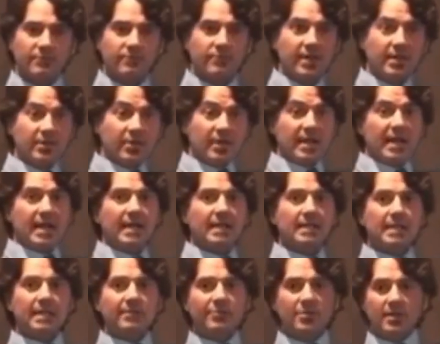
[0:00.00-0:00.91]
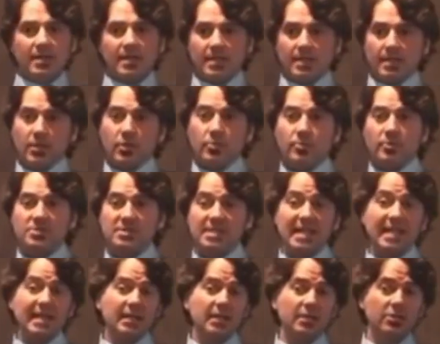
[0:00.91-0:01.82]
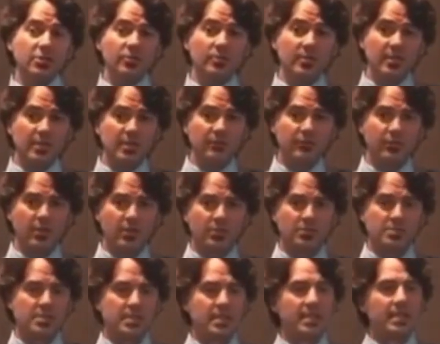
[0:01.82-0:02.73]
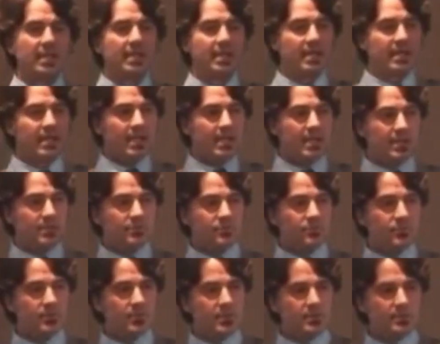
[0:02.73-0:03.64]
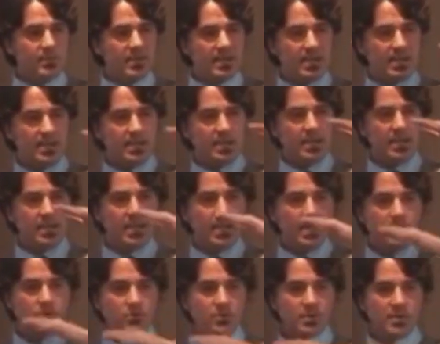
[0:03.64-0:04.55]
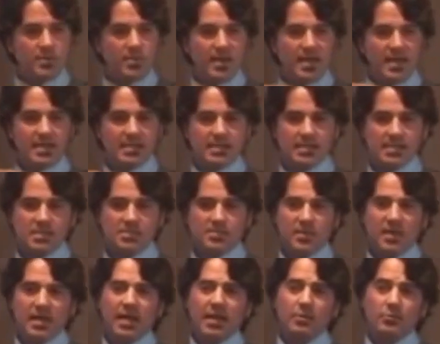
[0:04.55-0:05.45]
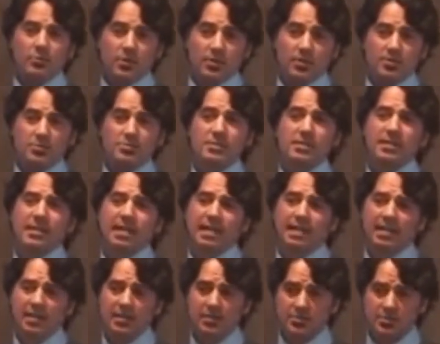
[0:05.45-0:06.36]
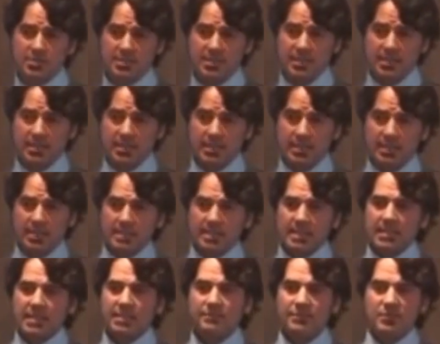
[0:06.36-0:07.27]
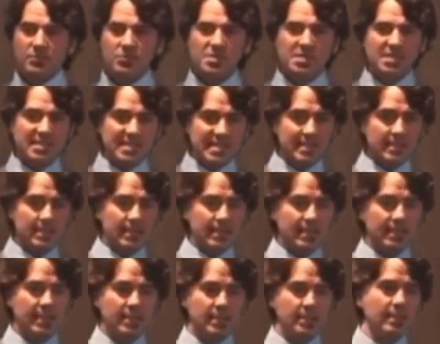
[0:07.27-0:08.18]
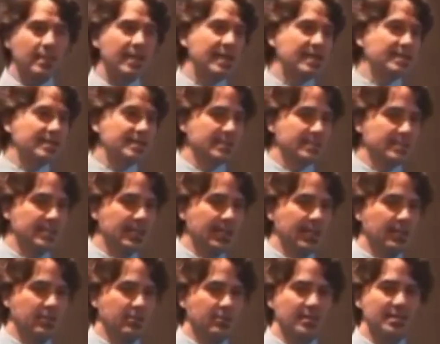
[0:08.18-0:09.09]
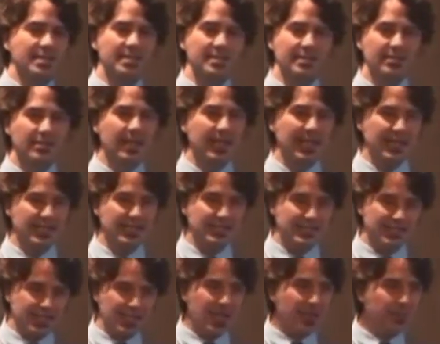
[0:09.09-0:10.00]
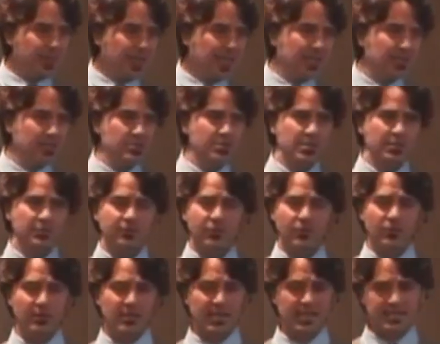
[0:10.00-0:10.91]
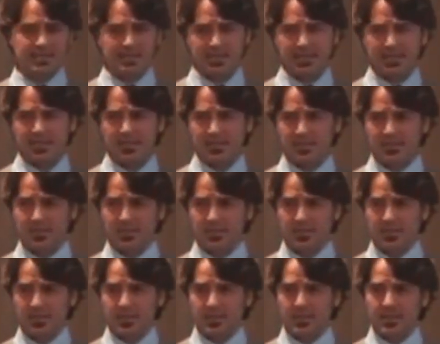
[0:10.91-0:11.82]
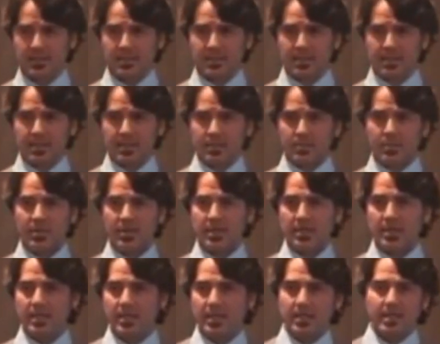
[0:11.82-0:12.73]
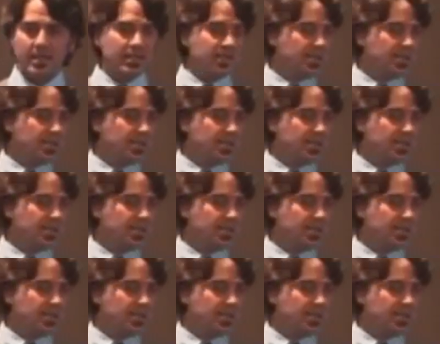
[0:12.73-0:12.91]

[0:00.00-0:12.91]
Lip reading: very high level, almost 800 millivolts. Every minute and hour that passes by, we're losing that energy. If you seal it in a glass container, it still has some energy 4 days later. But